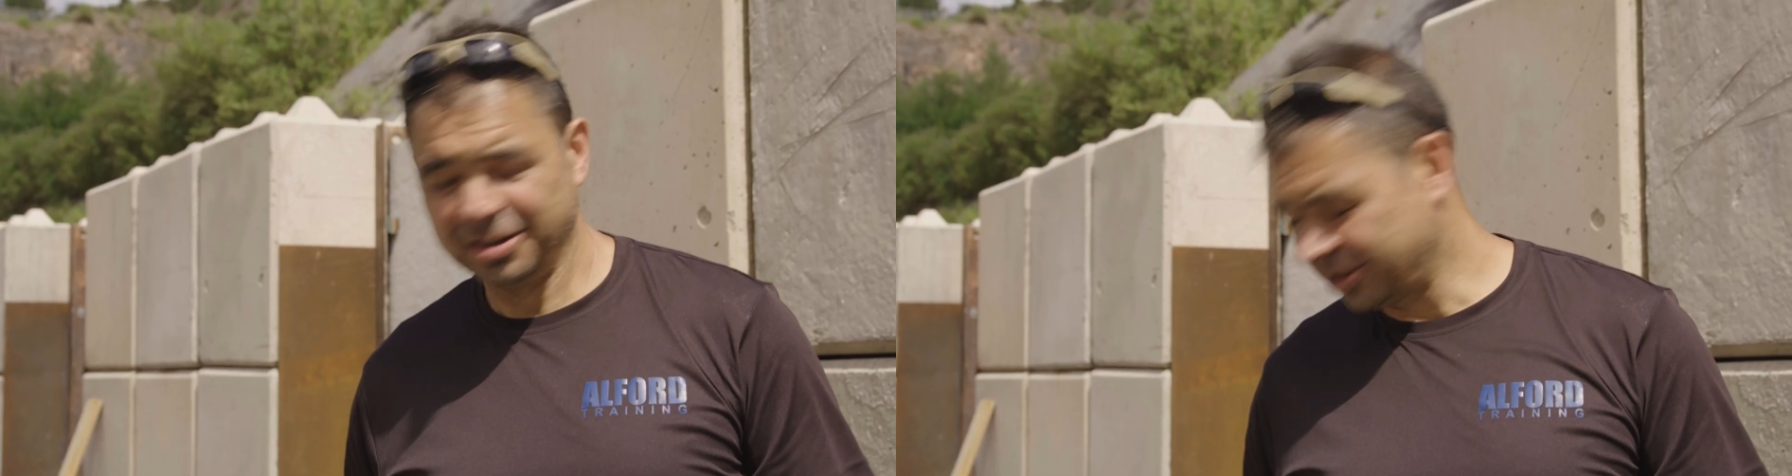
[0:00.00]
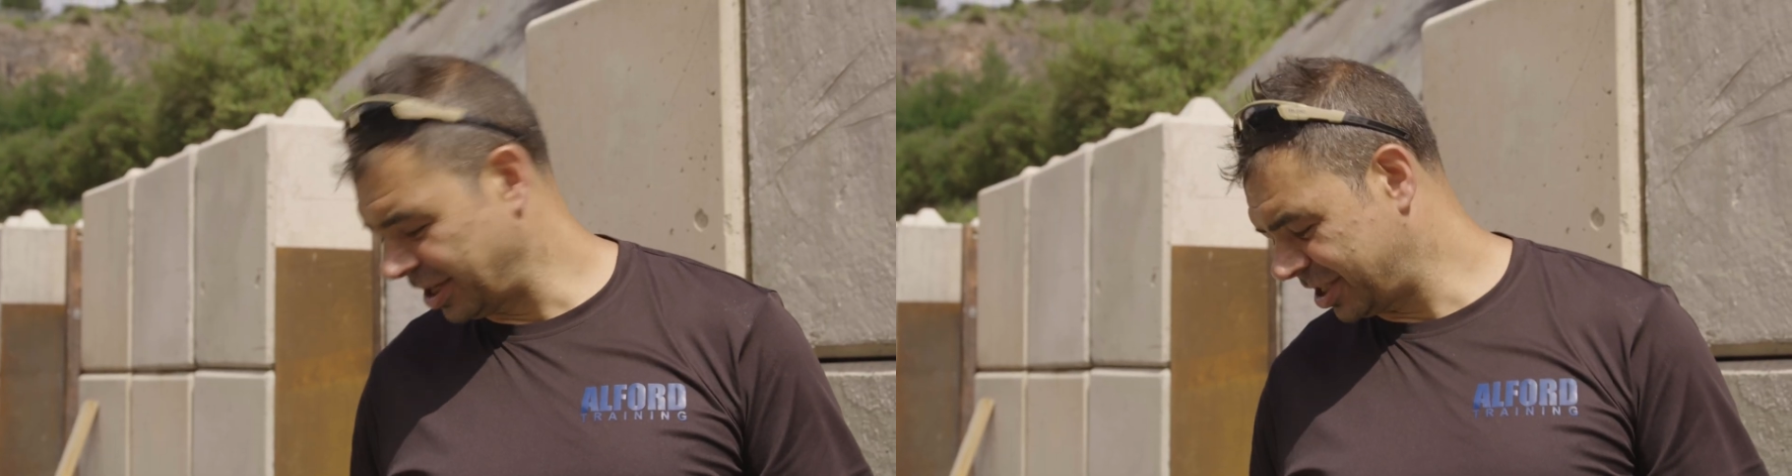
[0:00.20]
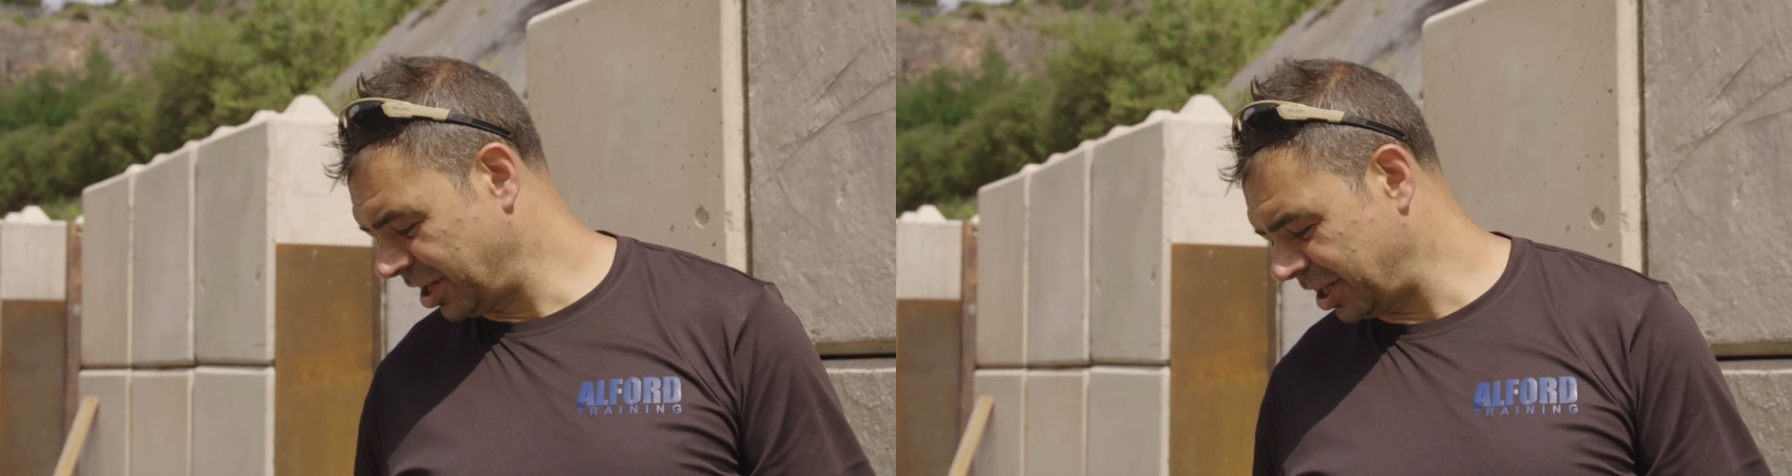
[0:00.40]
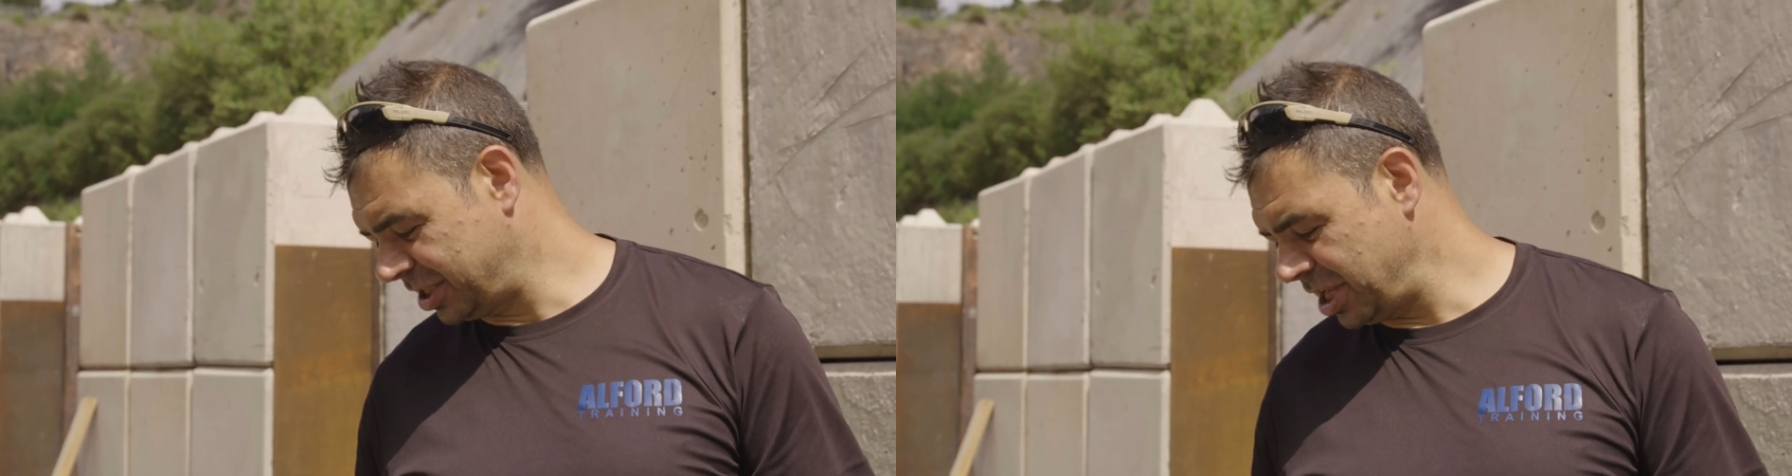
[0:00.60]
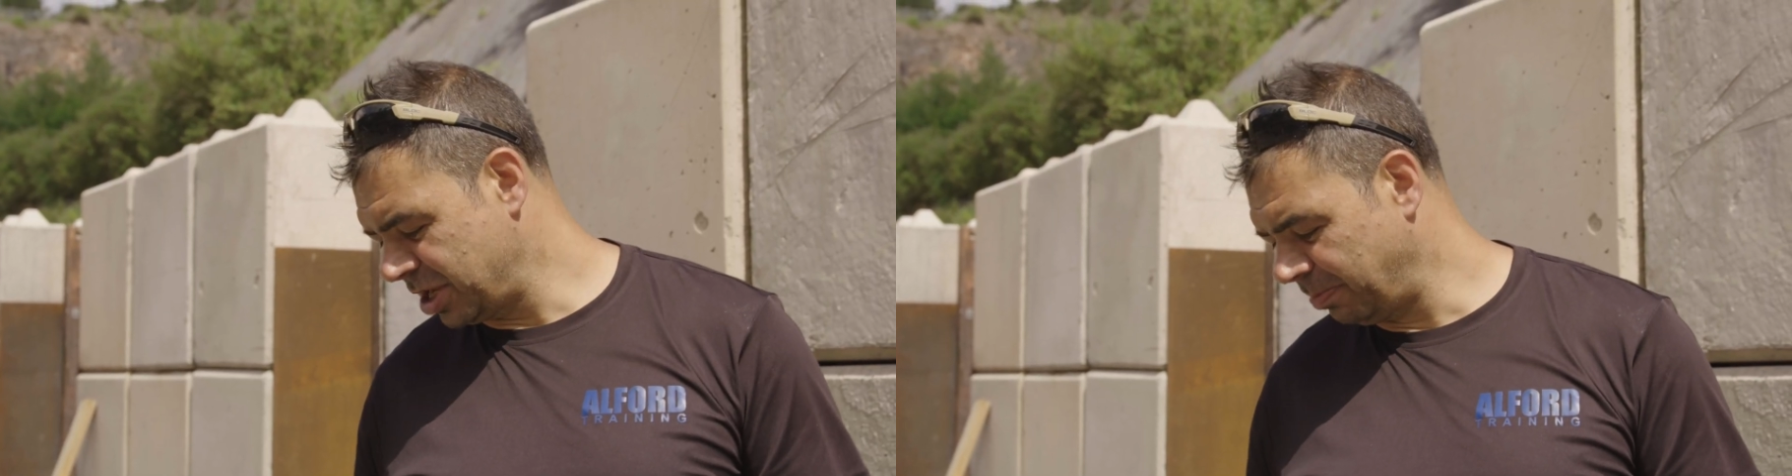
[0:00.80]
So that's the I E
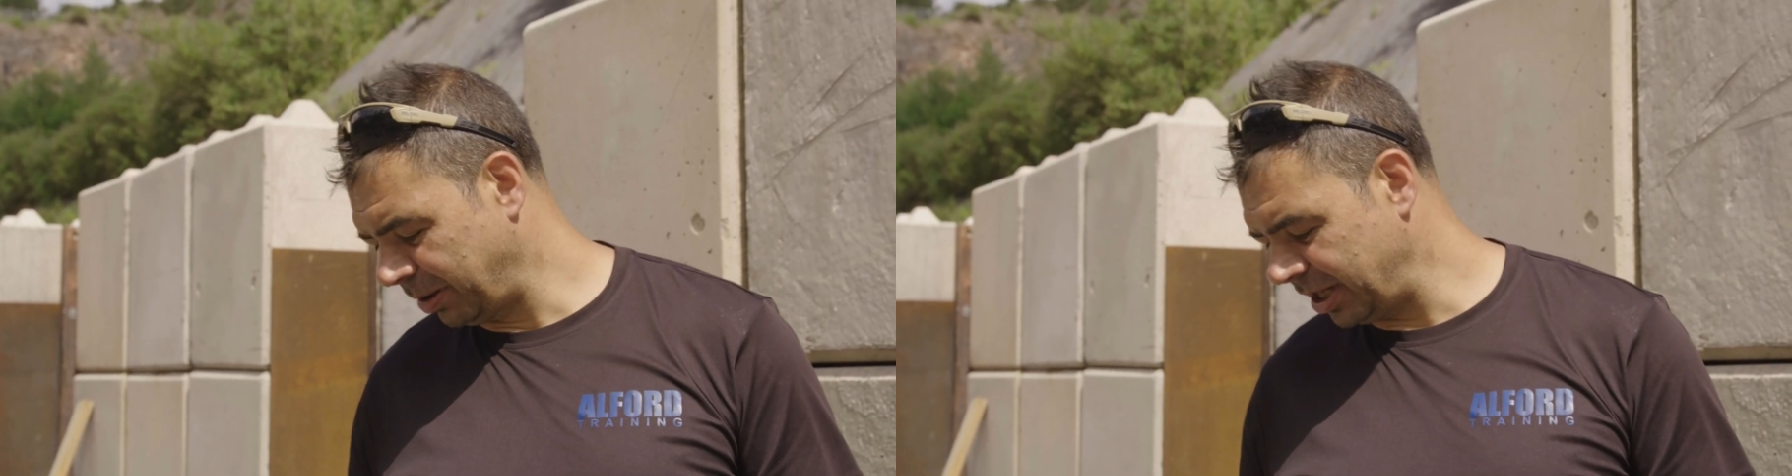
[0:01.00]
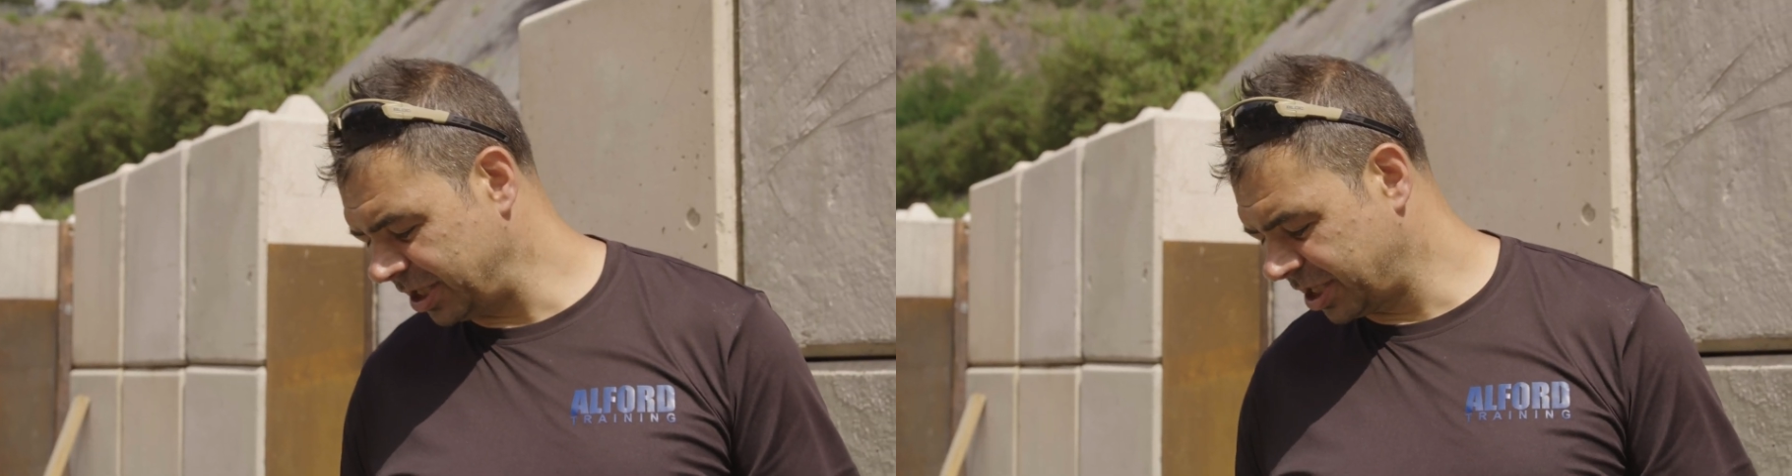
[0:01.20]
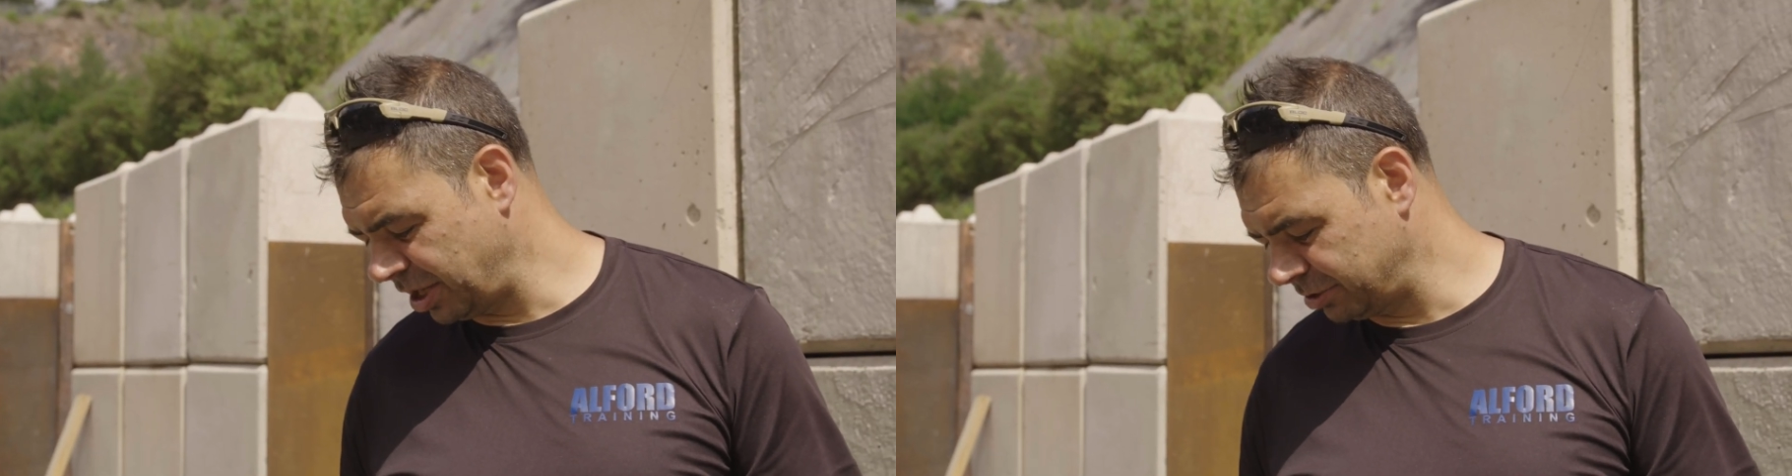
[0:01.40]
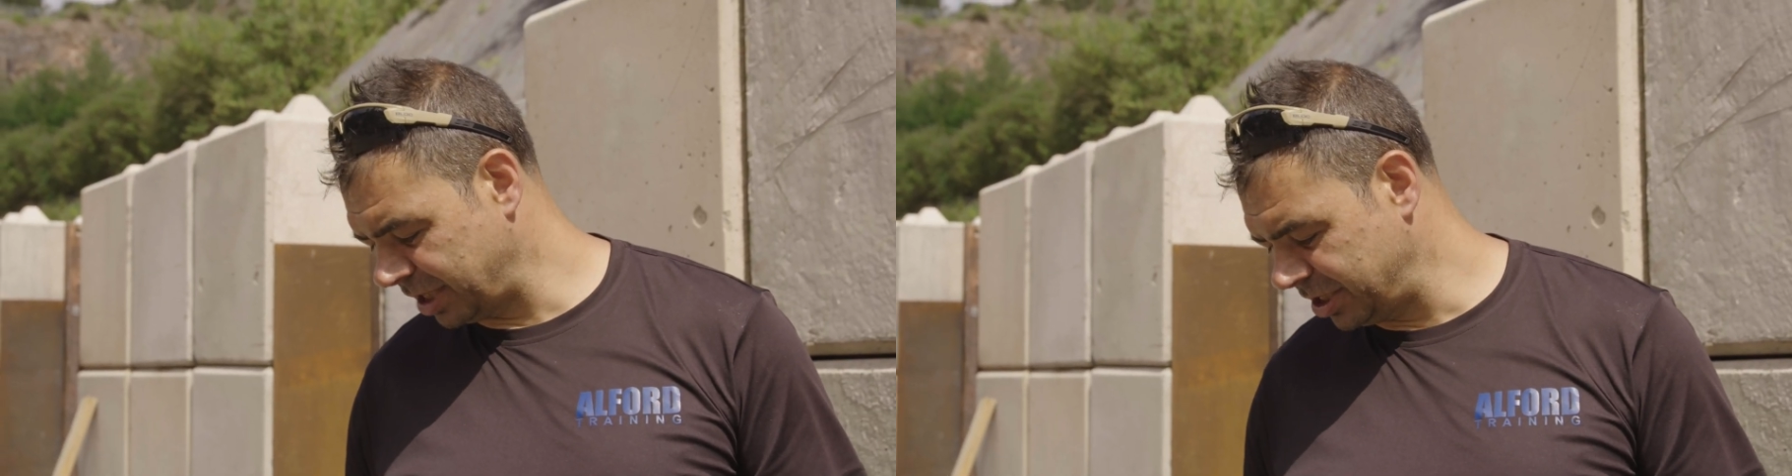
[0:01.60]
D completely sealed